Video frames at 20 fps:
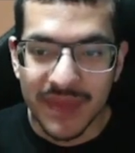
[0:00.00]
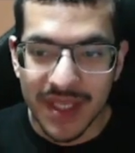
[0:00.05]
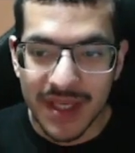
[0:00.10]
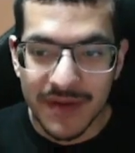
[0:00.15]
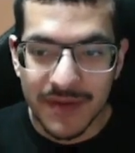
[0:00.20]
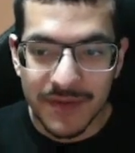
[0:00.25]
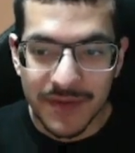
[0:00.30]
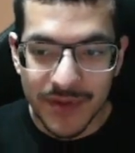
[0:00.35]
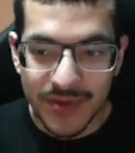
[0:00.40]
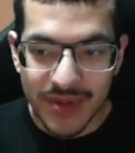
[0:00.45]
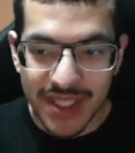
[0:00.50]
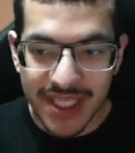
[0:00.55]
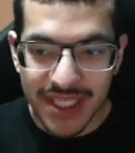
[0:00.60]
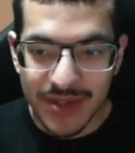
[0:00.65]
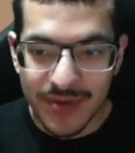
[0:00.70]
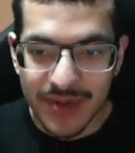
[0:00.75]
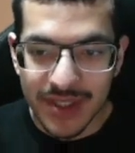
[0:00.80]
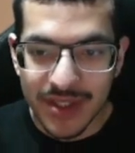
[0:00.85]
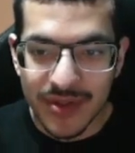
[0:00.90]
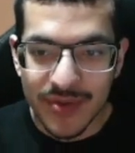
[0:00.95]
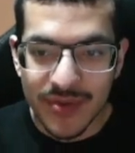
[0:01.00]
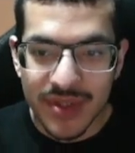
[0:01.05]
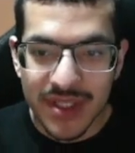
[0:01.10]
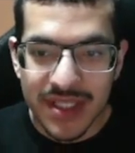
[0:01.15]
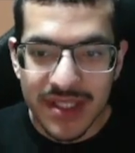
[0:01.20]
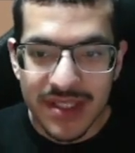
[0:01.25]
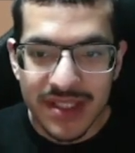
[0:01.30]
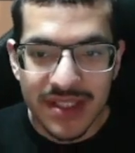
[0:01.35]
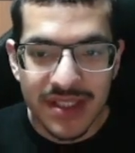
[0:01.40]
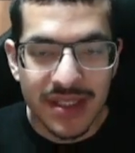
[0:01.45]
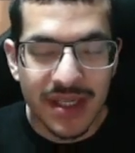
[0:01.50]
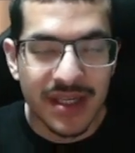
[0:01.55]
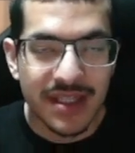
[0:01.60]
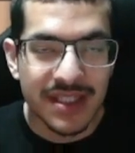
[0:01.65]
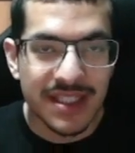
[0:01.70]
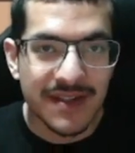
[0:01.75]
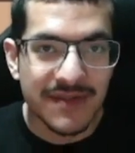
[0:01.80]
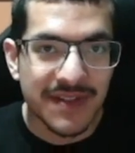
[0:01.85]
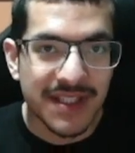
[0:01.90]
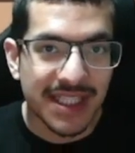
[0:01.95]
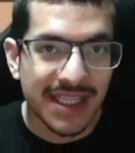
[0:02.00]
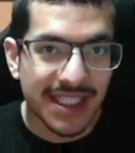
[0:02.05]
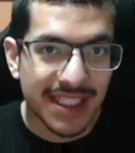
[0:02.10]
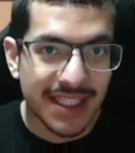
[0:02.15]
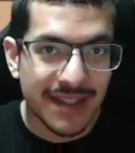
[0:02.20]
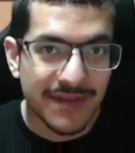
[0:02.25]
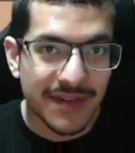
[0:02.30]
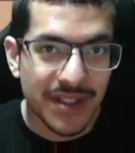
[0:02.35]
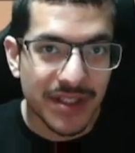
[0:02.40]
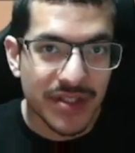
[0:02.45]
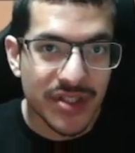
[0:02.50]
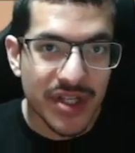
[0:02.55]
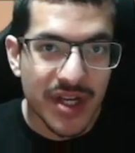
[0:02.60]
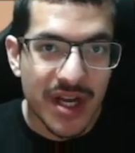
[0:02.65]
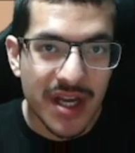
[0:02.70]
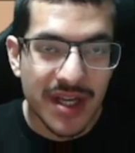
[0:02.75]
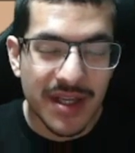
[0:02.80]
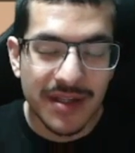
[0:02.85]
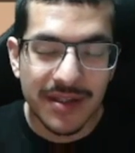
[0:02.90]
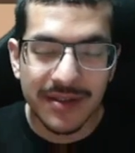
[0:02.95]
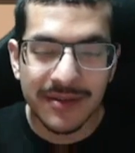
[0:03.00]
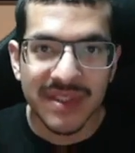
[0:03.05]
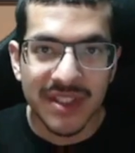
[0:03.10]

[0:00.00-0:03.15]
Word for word: if you think you could do this, definitely give it a shot.